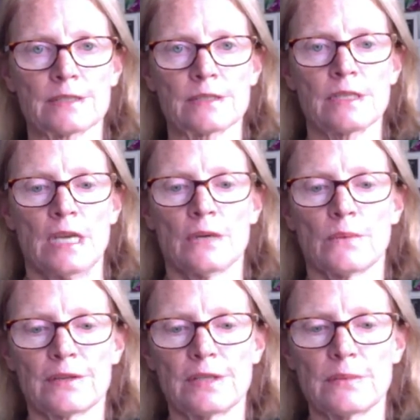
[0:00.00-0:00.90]
So
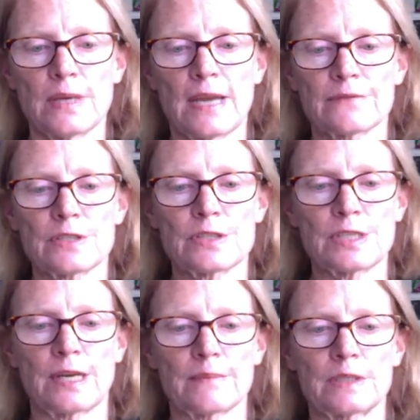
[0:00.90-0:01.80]
I think we have to
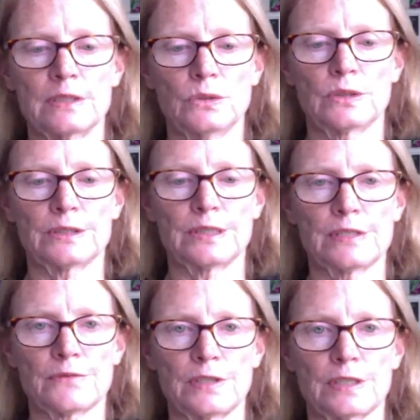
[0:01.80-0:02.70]
sit up and look at
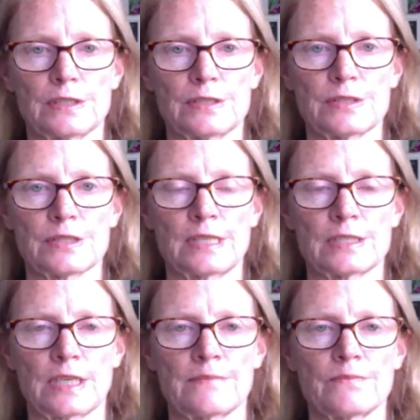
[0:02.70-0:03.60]
these figures
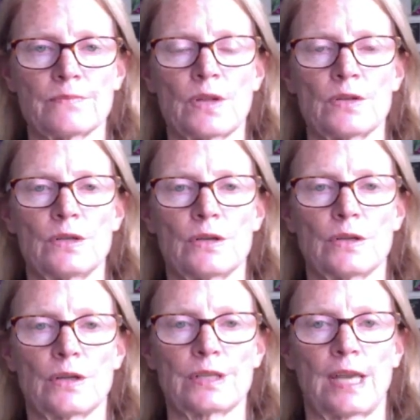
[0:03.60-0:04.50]
and say, you know,
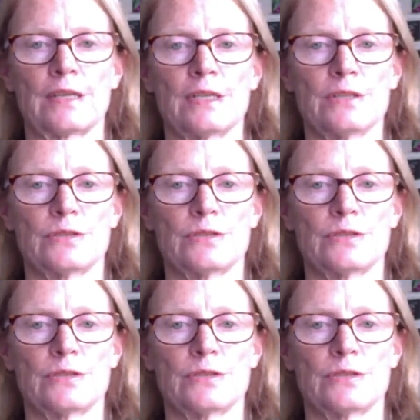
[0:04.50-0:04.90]
okay,